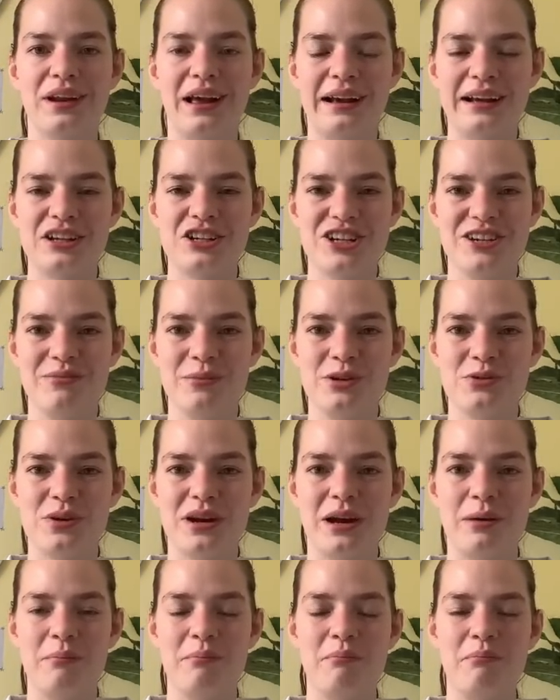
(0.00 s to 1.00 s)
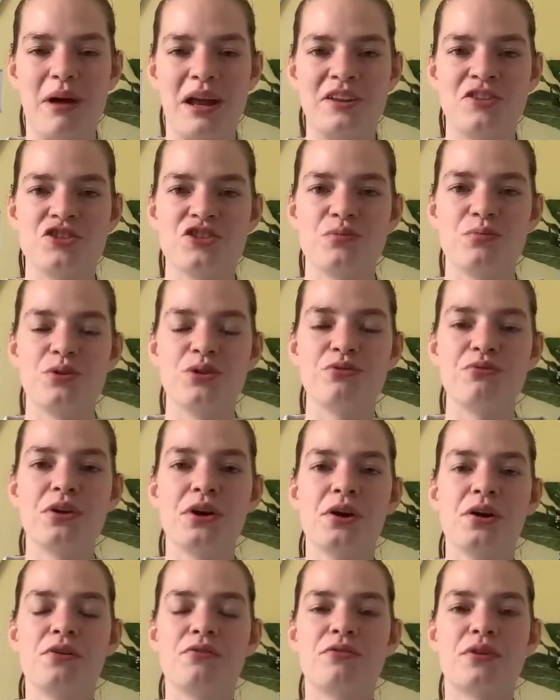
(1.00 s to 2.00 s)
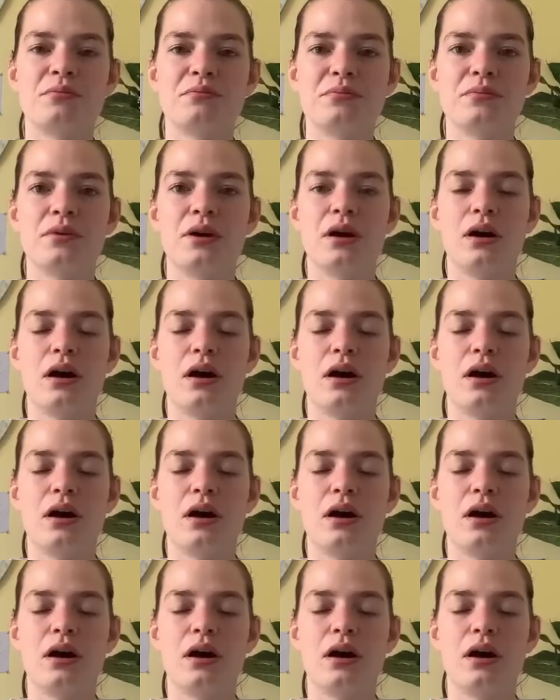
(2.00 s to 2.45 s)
like achievement when I managed to move from